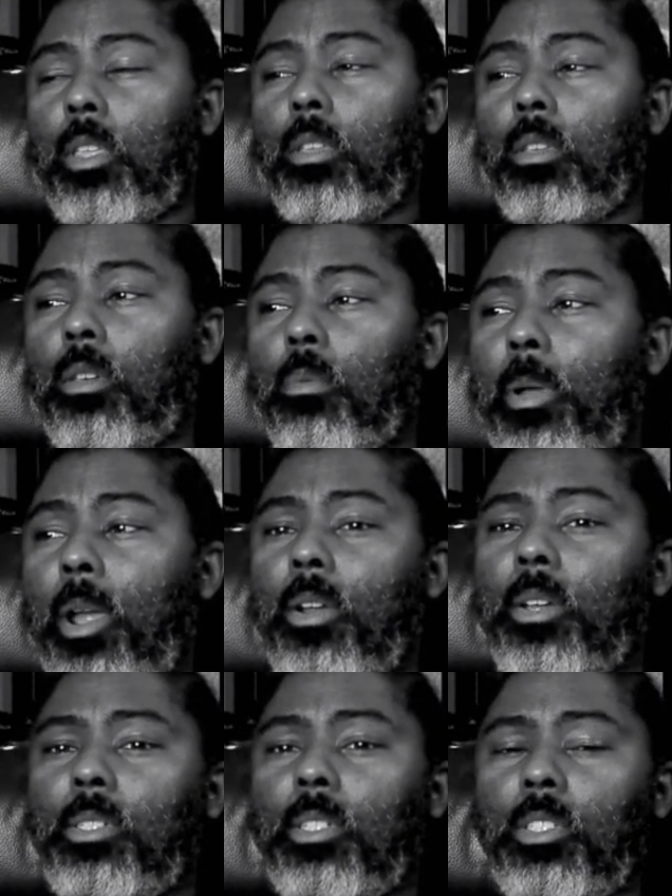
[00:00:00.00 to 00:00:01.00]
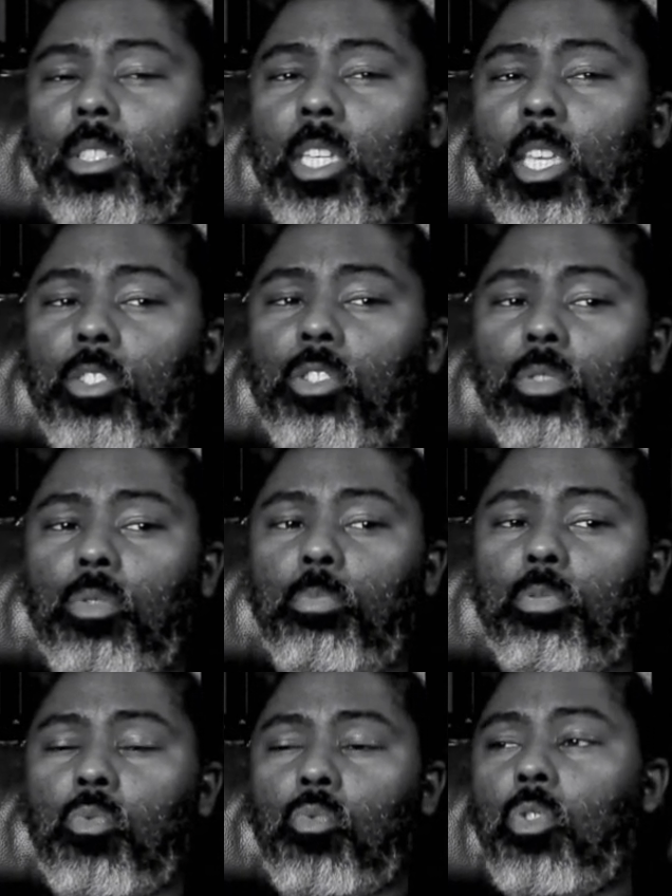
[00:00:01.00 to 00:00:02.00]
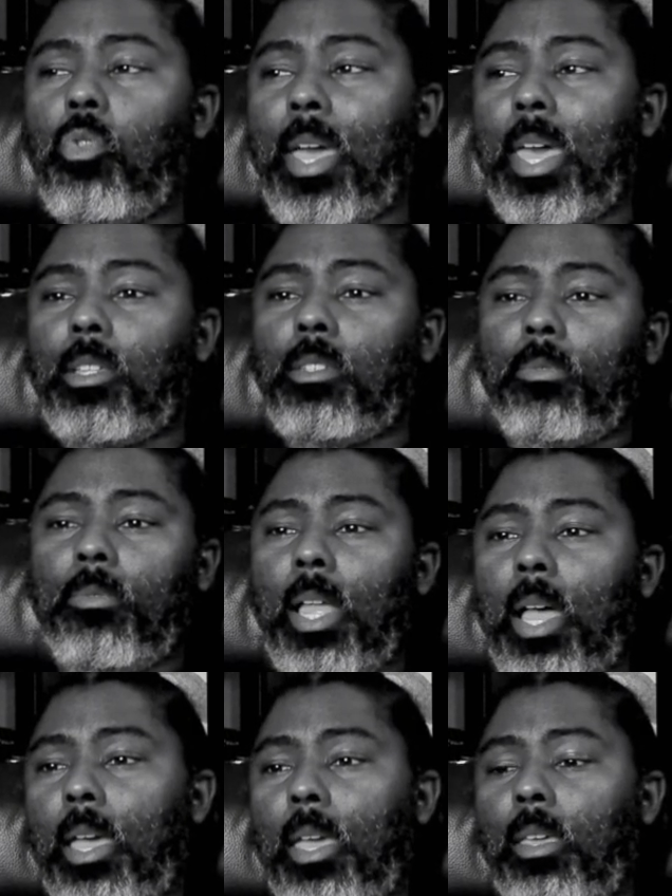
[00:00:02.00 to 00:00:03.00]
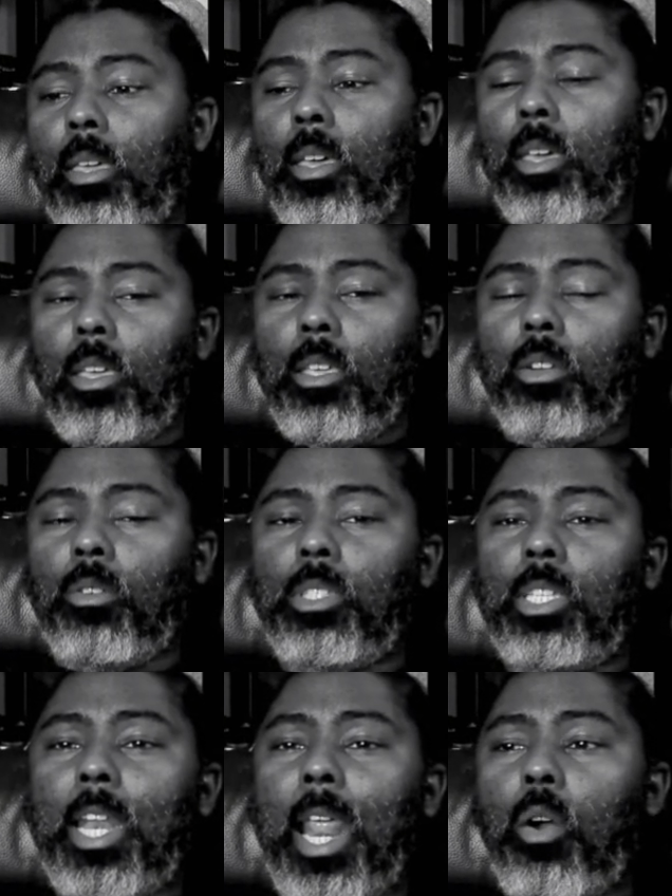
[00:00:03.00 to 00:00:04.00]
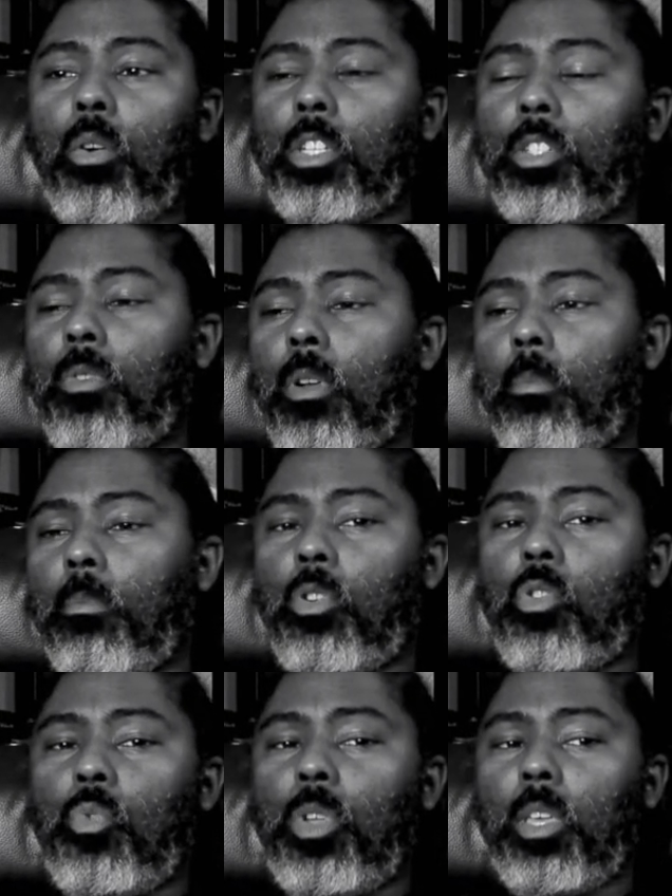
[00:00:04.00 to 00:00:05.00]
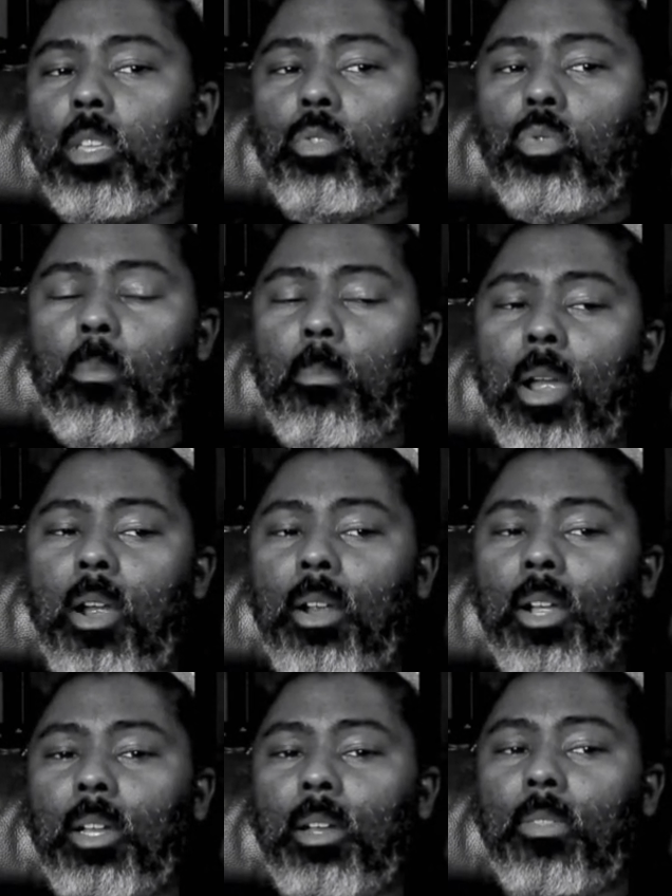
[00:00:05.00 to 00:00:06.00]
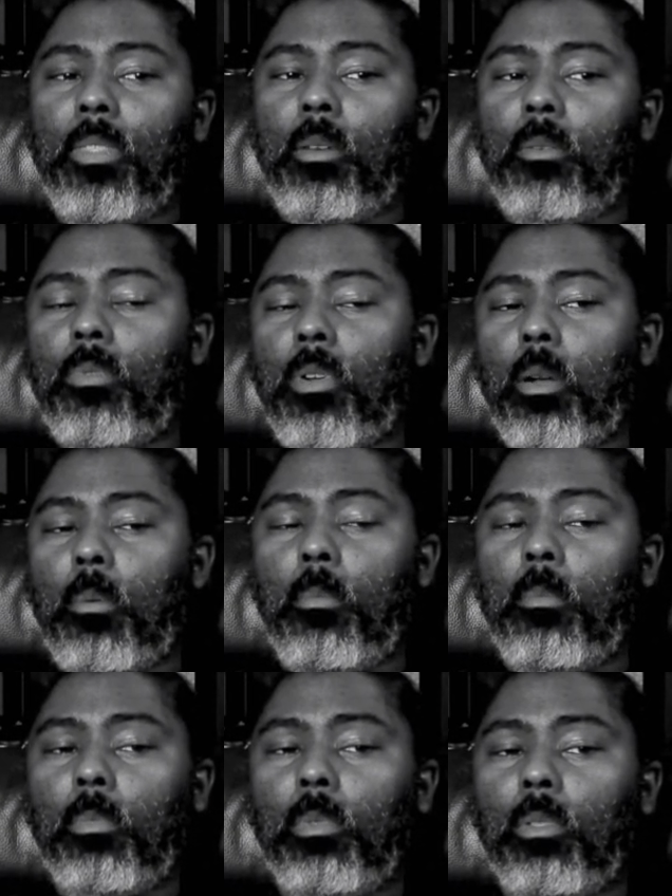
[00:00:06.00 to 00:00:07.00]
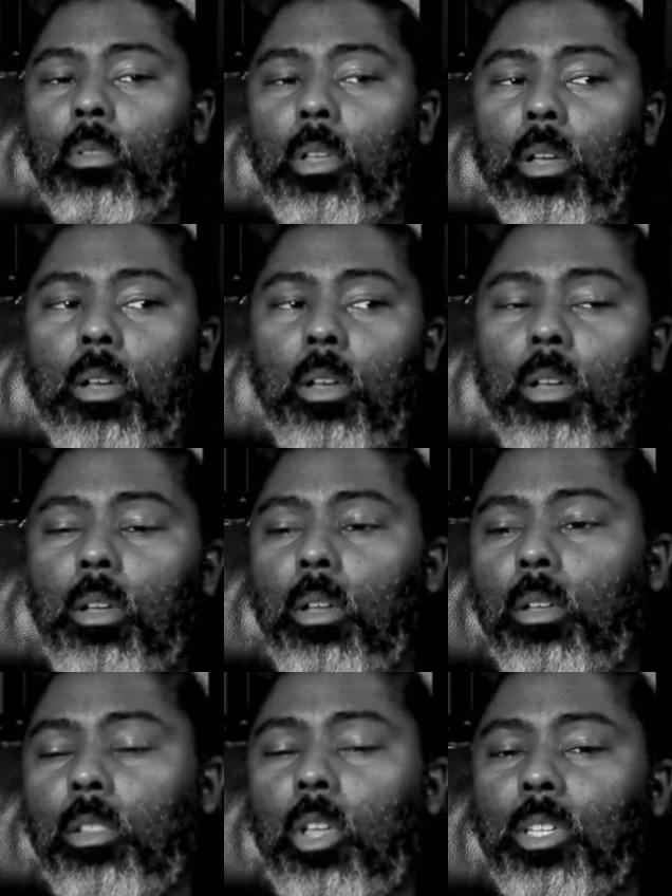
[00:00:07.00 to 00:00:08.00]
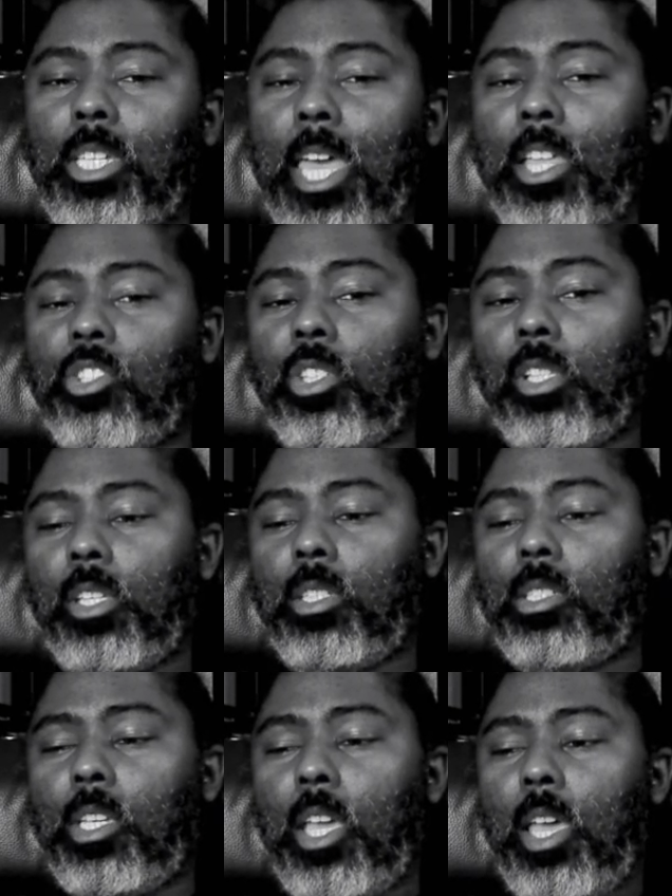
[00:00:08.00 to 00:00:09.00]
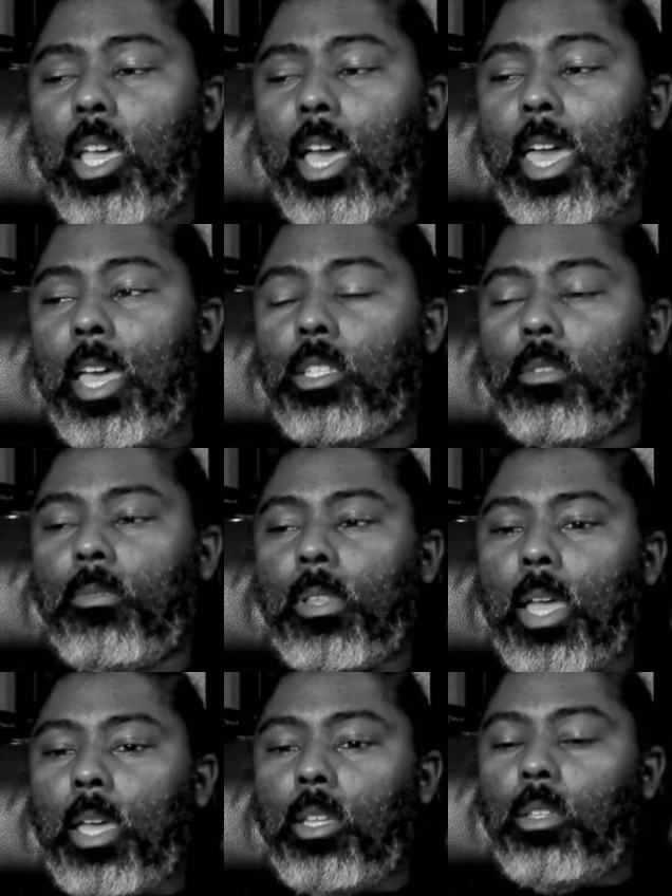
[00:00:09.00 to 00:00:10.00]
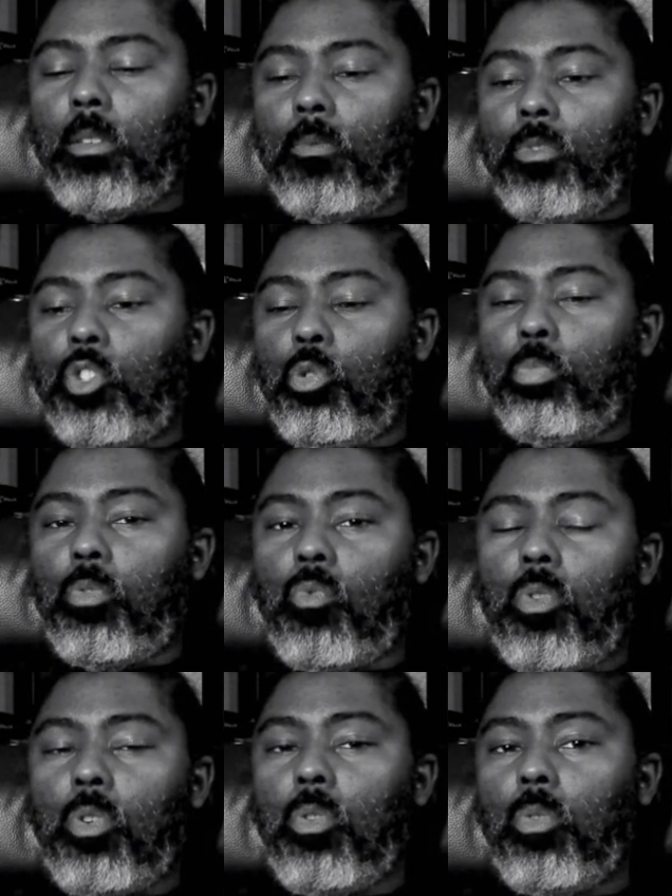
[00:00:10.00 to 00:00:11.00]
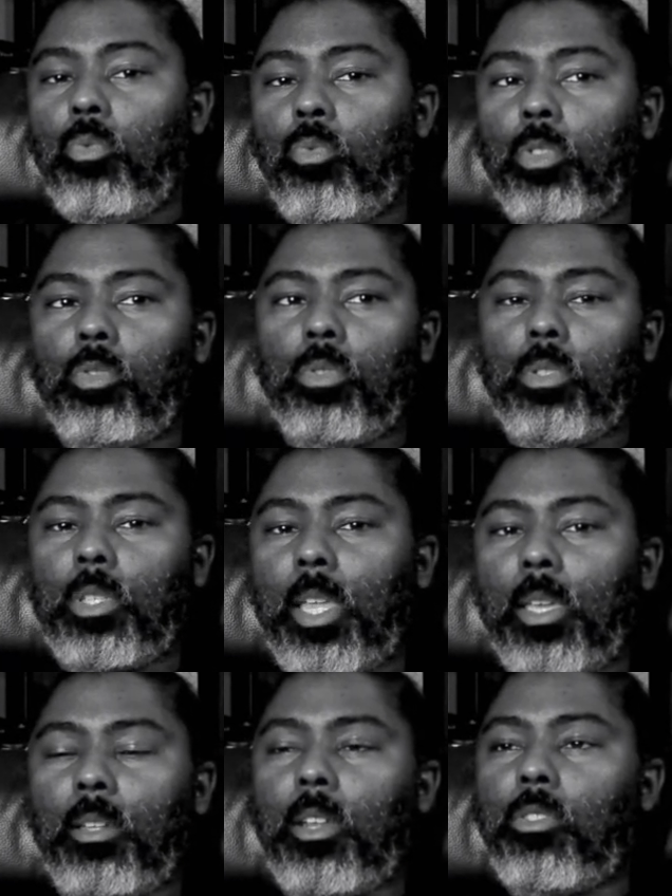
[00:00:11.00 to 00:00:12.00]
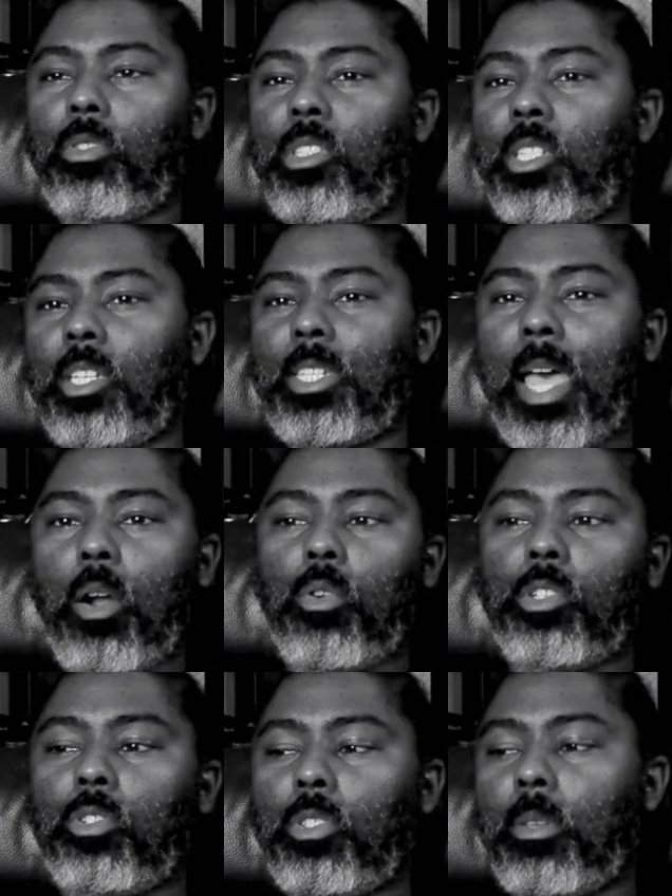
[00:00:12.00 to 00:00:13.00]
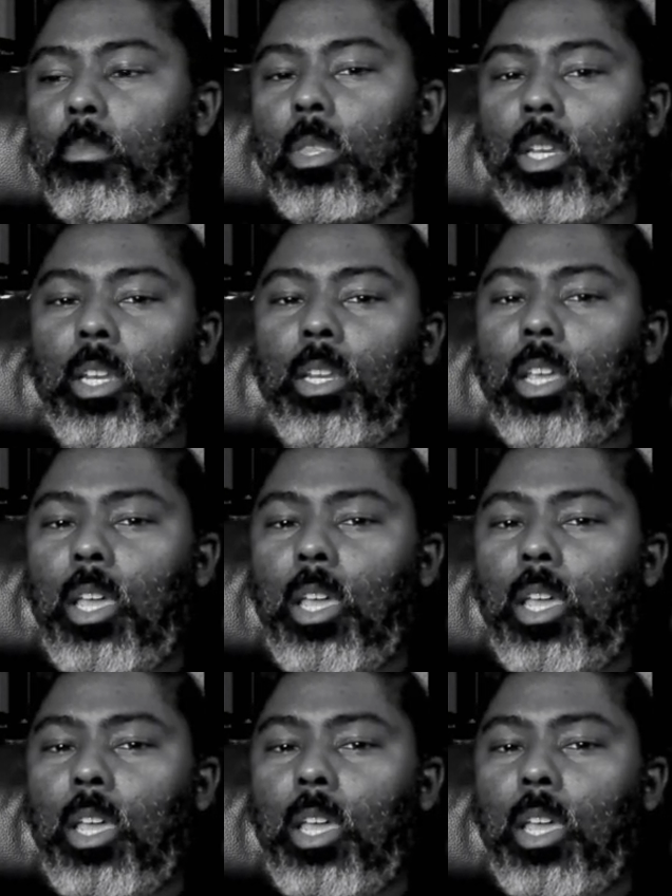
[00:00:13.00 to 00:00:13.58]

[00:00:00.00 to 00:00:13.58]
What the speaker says: comparison, to get to Peru, I had to fly, 10 hours from Korea to America, and then from Los Angeles, I had to fly to Peru, which was like another 6 hours or something.